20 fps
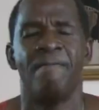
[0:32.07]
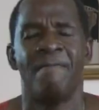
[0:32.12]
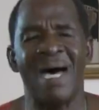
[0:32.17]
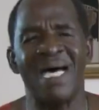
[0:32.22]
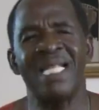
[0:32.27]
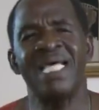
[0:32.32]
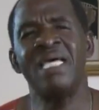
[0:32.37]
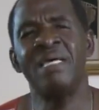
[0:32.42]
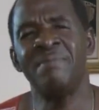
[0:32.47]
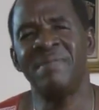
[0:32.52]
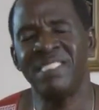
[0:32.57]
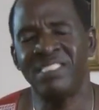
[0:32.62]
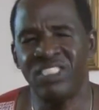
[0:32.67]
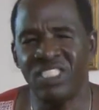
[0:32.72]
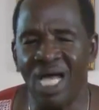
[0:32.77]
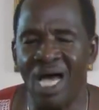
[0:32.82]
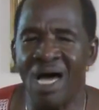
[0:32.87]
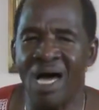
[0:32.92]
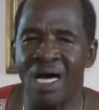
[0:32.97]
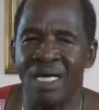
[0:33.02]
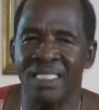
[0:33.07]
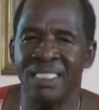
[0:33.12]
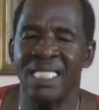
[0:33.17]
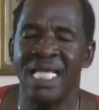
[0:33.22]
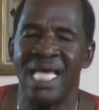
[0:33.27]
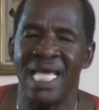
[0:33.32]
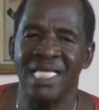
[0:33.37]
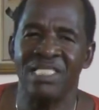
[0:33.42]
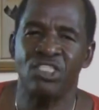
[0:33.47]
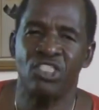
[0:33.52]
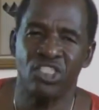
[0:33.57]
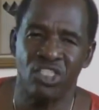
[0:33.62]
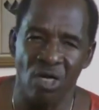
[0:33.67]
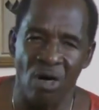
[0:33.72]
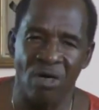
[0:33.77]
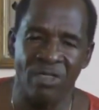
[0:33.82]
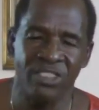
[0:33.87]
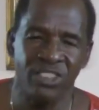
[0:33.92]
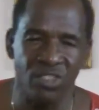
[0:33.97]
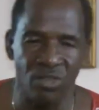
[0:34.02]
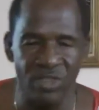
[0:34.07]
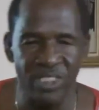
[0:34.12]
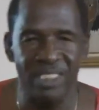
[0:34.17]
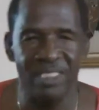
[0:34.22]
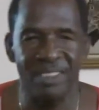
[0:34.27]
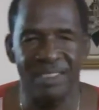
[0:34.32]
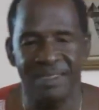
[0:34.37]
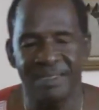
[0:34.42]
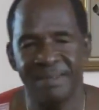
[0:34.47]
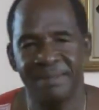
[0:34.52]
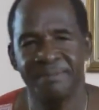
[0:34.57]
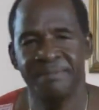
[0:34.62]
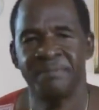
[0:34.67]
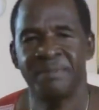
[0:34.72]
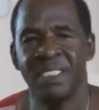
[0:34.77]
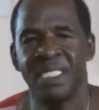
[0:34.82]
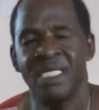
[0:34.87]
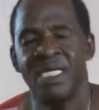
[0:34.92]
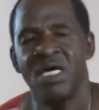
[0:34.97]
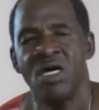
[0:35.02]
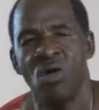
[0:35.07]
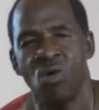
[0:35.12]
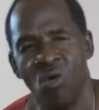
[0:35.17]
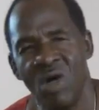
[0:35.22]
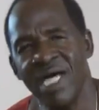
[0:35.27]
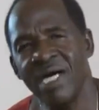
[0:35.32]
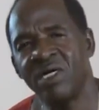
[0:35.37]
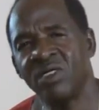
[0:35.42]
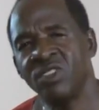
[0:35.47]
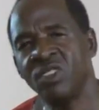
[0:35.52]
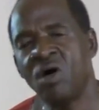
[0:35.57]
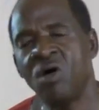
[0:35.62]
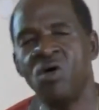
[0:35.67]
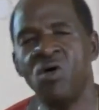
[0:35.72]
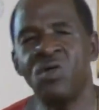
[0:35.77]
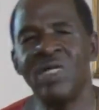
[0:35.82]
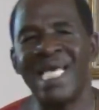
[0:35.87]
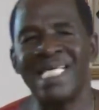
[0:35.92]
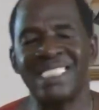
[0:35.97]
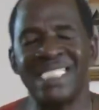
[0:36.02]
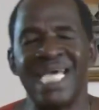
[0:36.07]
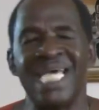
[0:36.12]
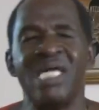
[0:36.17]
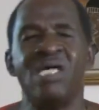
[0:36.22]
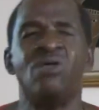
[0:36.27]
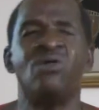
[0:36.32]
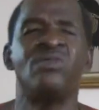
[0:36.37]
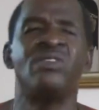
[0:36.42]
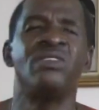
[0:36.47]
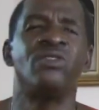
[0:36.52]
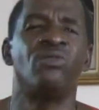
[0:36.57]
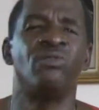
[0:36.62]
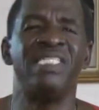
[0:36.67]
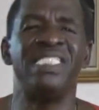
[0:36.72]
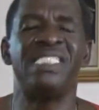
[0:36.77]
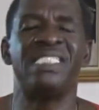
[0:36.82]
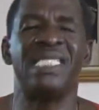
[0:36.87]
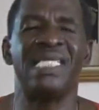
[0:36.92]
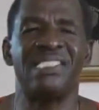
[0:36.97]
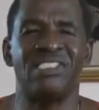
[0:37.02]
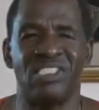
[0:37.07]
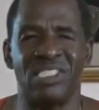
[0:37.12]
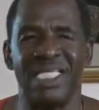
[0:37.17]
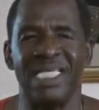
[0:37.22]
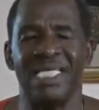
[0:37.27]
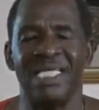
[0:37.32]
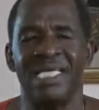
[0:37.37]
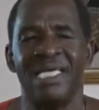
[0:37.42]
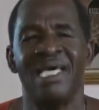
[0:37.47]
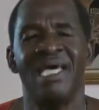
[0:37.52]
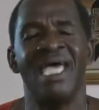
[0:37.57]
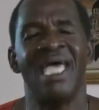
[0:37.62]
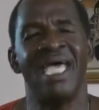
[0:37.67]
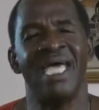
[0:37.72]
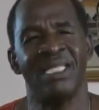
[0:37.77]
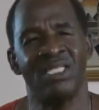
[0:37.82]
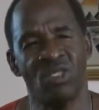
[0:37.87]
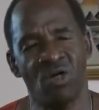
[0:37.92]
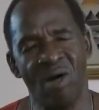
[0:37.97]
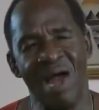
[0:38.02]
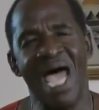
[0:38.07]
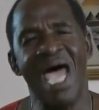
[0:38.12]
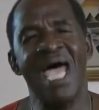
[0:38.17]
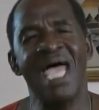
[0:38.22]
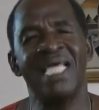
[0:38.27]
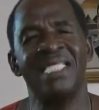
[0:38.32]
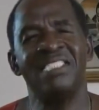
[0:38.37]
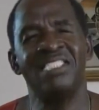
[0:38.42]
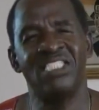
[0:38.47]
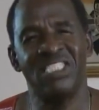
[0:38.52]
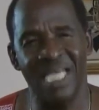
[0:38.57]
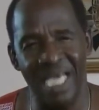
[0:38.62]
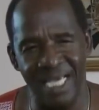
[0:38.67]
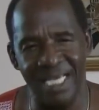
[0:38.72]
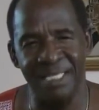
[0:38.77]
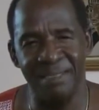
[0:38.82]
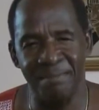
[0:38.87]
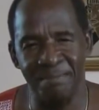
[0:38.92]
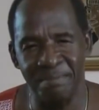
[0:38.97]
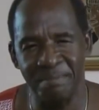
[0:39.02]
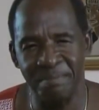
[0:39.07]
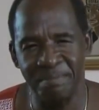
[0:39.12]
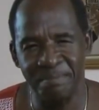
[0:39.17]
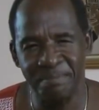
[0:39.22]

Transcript: My name is John H. Shaw Jr., well known as Elder 360 and Crying Shame.